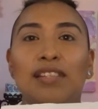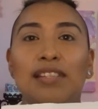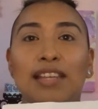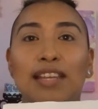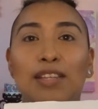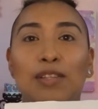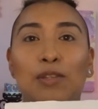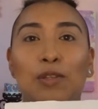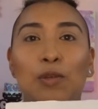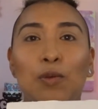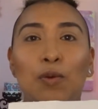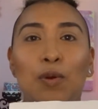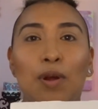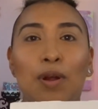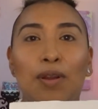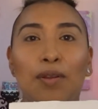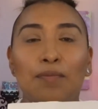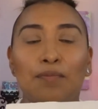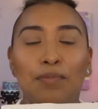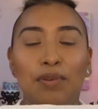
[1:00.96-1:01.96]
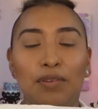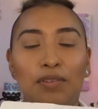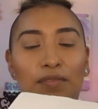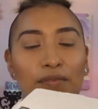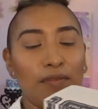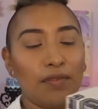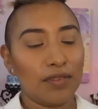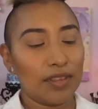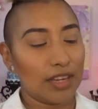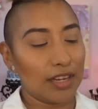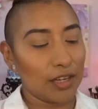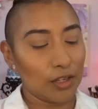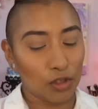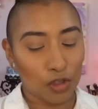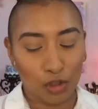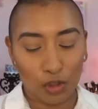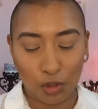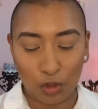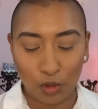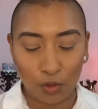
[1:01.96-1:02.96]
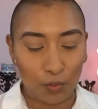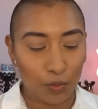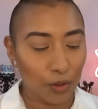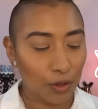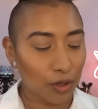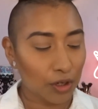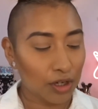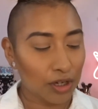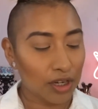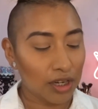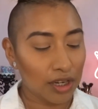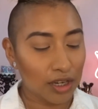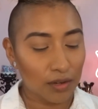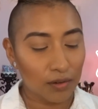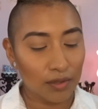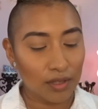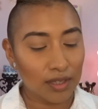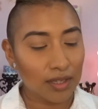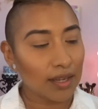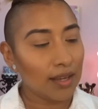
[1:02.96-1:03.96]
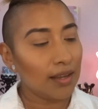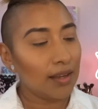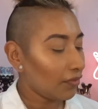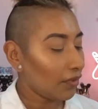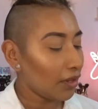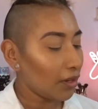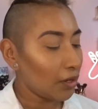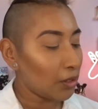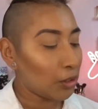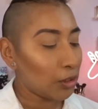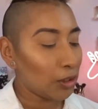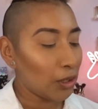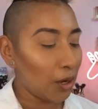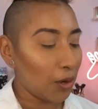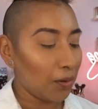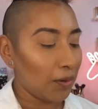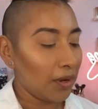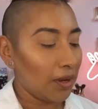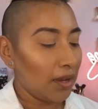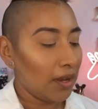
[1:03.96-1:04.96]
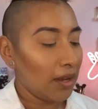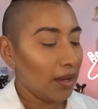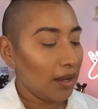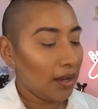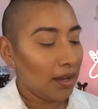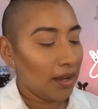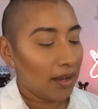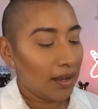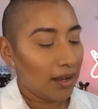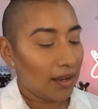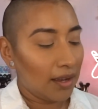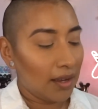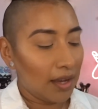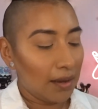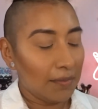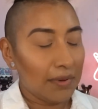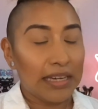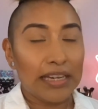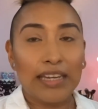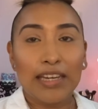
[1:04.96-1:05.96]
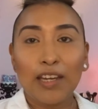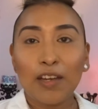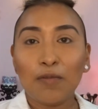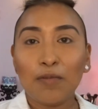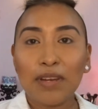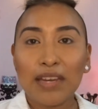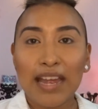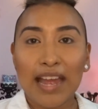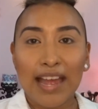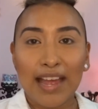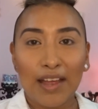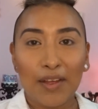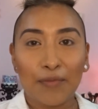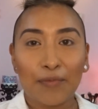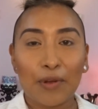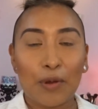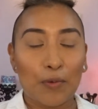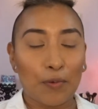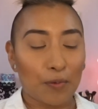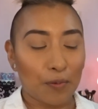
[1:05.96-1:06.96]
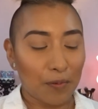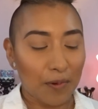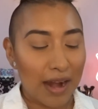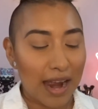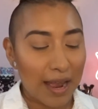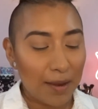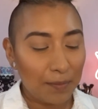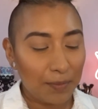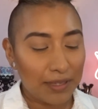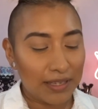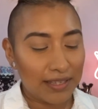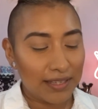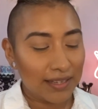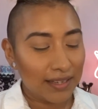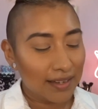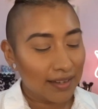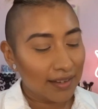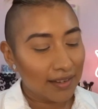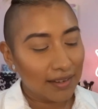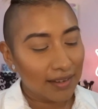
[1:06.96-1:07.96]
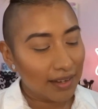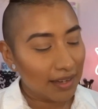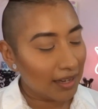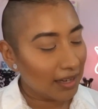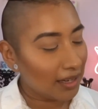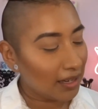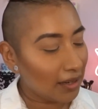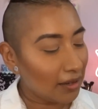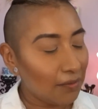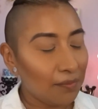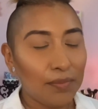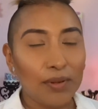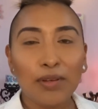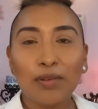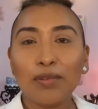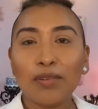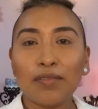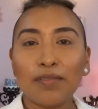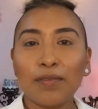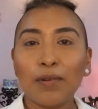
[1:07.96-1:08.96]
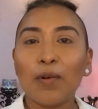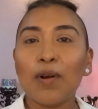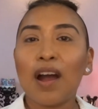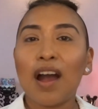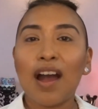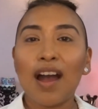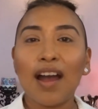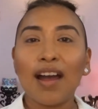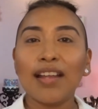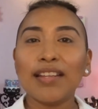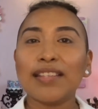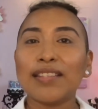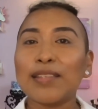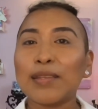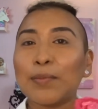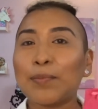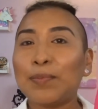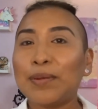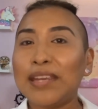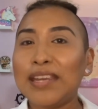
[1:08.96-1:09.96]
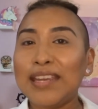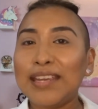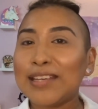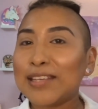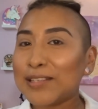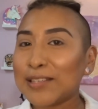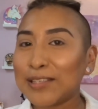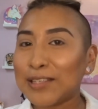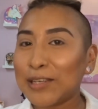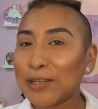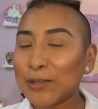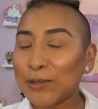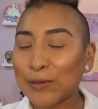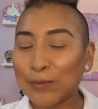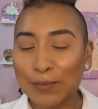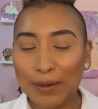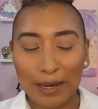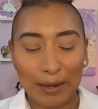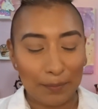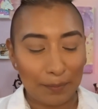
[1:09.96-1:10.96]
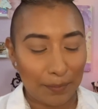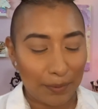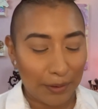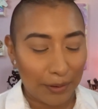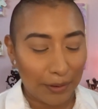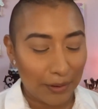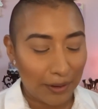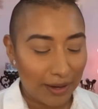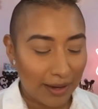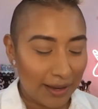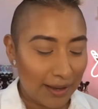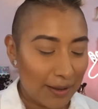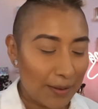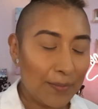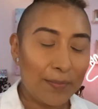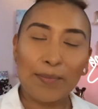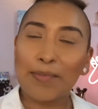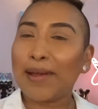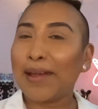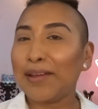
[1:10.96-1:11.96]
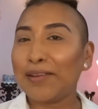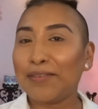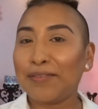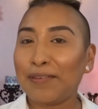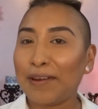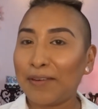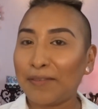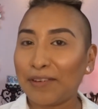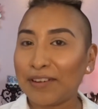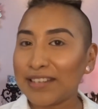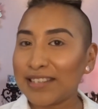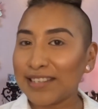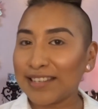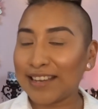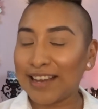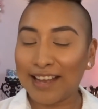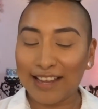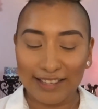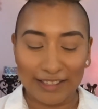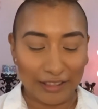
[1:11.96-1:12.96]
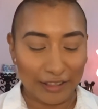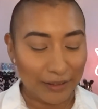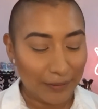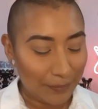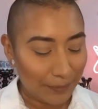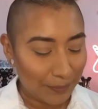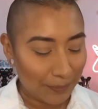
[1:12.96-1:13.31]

says "You are beautiful." That is super cute. So here we have, wrapped in beautiful hot pink tissue paper, my favorite color.